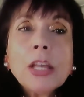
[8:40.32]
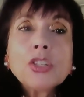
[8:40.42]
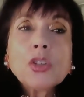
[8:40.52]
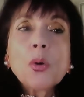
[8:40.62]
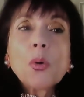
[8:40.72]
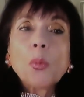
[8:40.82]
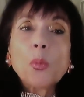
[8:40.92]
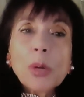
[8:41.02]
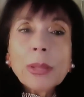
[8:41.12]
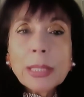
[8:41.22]
So
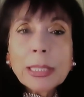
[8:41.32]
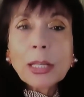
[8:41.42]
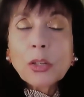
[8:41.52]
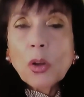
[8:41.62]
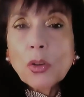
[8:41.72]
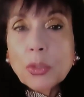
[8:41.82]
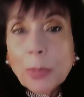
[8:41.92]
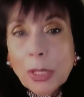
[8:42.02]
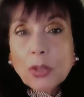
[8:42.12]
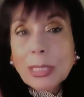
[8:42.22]
with this technology,
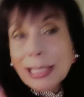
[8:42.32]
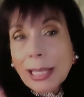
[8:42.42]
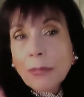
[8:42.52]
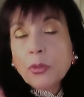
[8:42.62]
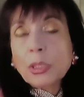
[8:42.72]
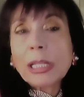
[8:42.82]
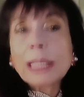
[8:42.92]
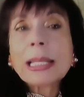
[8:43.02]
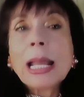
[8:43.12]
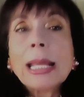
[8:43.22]
because it's
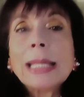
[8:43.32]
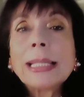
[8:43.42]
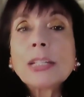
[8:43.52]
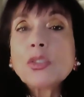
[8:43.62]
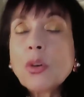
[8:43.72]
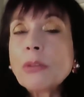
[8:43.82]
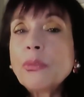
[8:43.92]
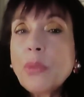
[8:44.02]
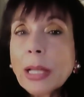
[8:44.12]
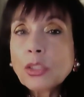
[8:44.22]
effortless, it does not
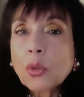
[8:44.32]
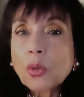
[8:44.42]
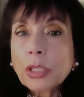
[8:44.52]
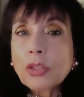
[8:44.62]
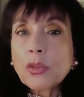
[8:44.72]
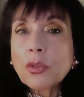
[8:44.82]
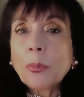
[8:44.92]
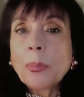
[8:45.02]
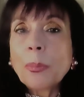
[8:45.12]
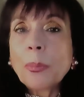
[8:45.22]
affect
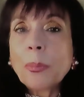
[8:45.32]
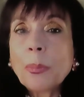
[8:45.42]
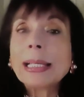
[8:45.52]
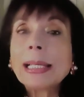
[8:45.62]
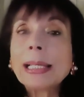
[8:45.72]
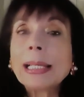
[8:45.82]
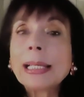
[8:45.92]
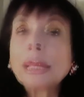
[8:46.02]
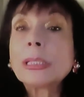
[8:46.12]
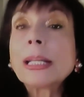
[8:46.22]
cortisol. Basically,
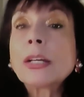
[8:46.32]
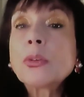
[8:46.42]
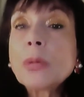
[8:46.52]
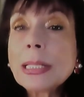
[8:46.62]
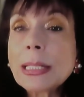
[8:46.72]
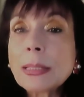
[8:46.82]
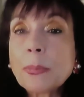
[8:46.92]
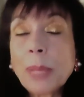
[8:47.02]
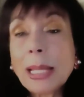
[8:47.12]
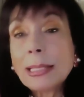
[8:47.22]
cortisol decreases
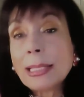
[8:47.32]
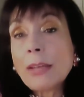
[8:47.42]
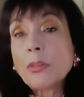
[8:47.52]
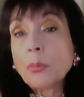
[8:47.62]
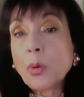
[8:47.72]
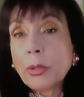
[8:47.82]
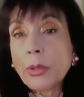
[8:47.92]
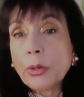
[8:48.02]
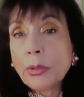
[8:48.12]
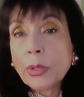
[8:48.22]
by
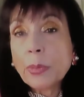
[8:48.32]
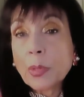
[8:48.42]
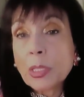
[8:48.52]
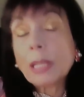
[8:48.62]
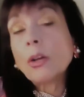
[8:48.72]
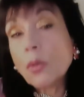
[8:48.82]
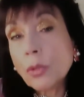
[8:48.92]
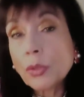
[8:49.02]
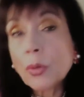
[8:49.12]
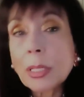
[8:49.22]
7.33%
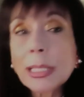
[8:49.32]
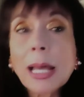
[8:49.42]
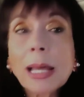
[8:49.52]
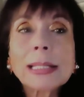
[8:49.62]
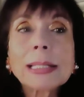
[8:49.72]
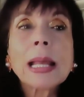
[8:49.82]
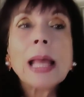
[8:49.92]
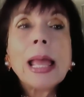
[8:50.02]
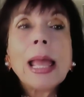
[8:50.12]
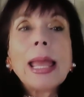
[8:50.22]
according to our studies,
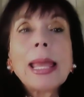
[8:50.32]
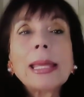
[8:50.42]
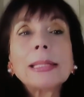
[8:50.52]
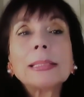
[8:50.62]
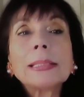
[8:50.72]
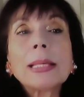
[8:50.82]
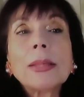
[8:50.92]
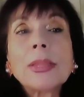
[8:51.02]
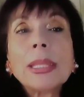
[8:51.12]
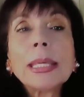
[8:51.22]
and
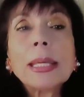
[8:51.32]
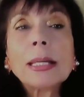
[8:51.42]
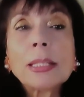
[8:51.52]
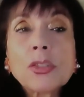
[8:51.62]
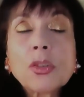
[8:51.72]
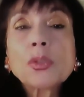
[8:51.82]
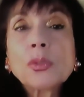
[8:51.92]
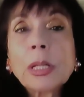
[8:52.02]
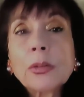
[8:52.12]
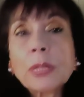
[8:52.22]
the
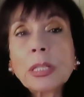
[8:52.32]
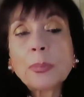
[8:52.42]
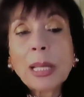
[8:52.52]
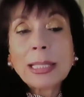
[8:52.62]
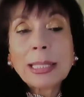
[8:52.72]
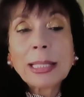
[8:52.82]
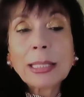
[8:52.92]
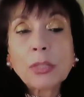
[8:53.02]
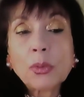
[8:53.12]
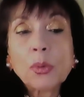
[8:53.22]
testosterone increases by
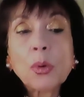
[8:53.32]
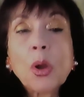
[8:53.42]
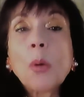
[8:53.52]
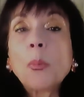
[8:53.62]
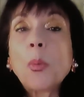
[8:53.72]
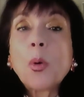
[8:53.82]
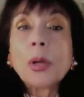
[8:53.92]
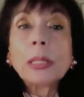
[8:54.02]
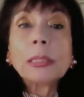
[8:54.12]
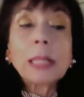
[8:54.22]

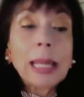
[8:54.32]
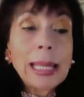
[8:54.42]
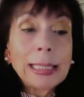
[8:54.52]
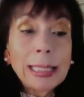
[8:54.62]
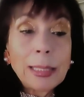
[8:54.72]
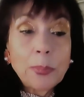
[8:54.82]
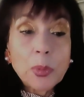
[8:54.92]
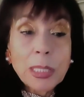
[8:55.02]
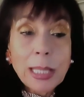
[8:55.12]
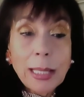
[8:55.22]

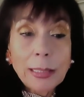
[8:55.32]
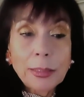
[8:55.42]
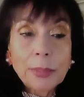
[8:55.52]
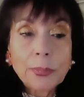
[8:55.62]
62.18%.